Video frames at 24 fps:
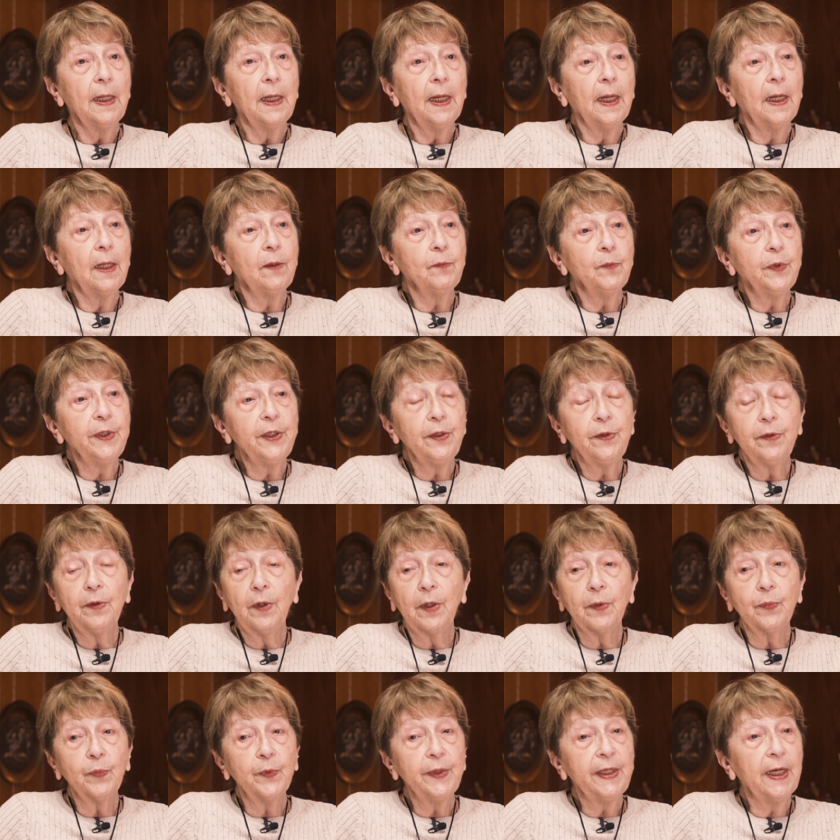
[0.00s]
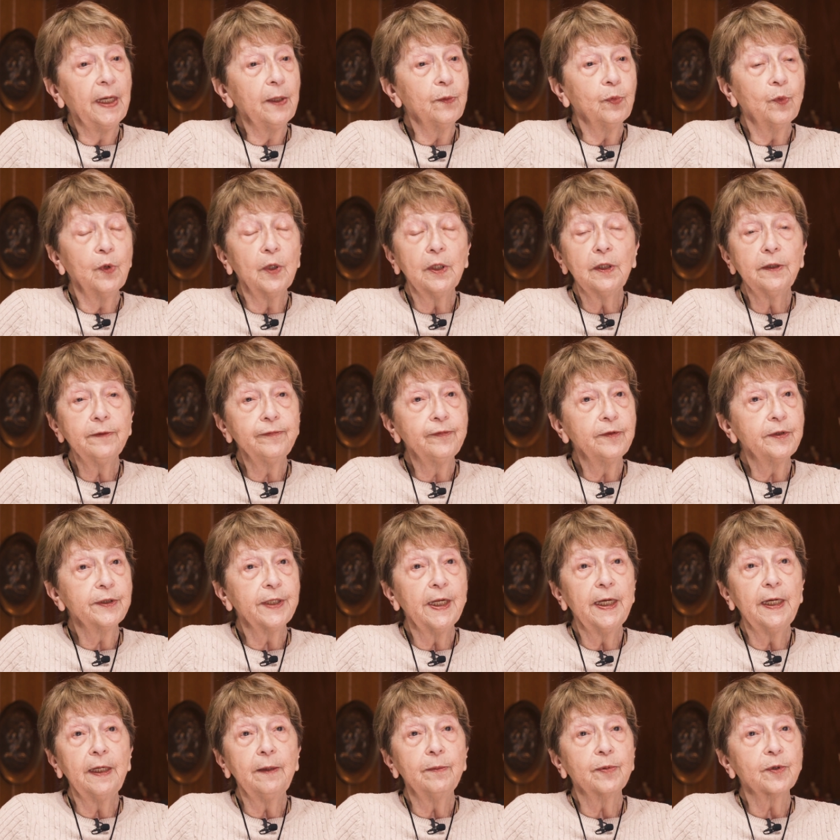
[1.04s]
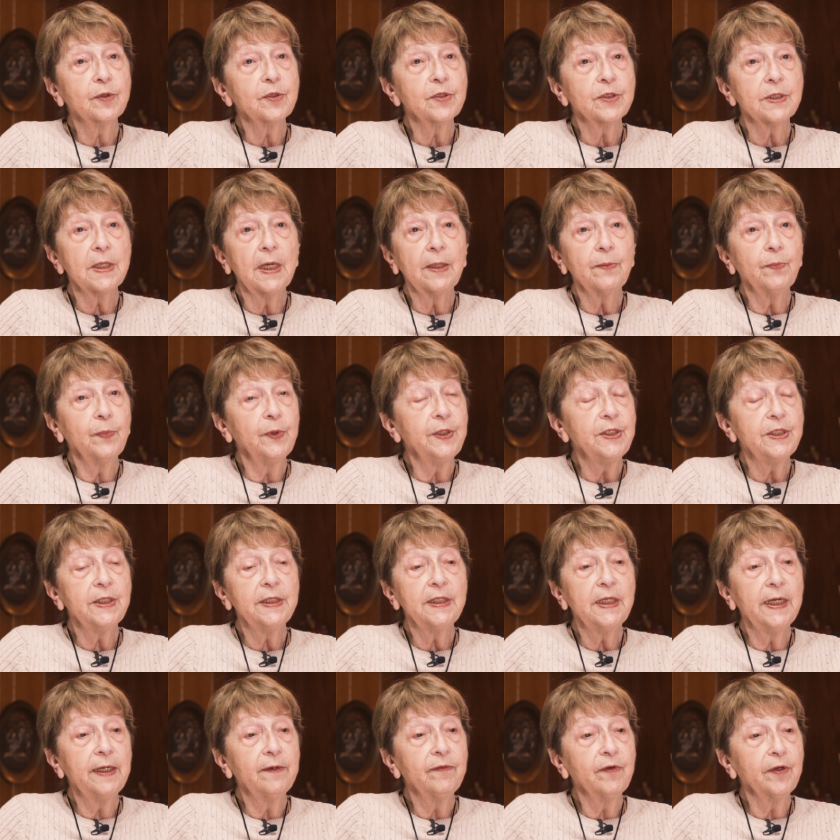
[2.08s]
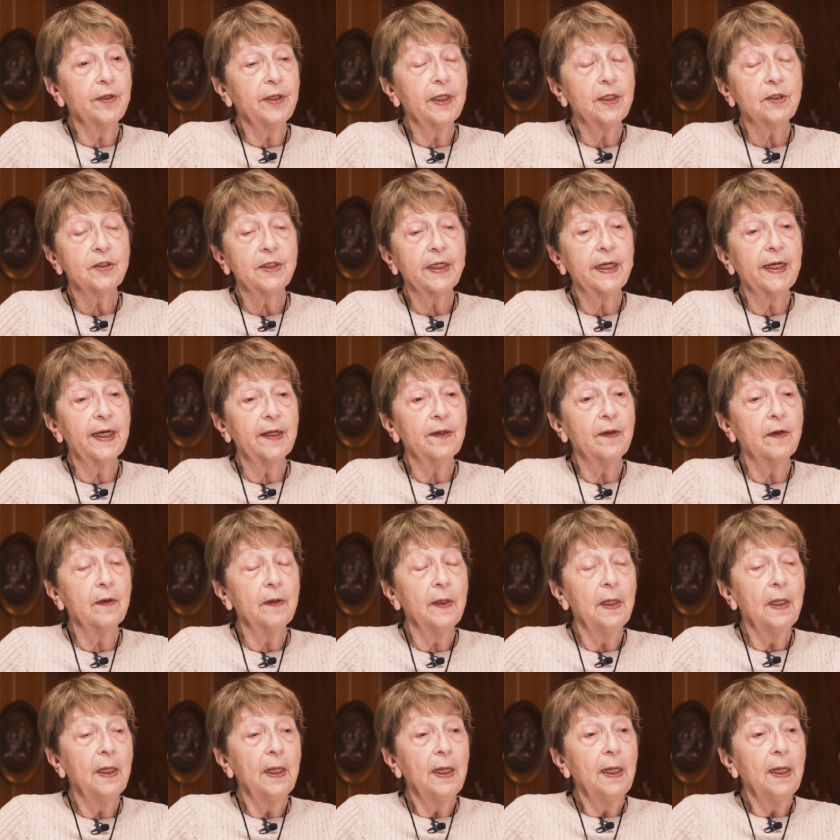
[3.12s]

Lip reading: and we thought we had wonderful neighbors, that we did everything together,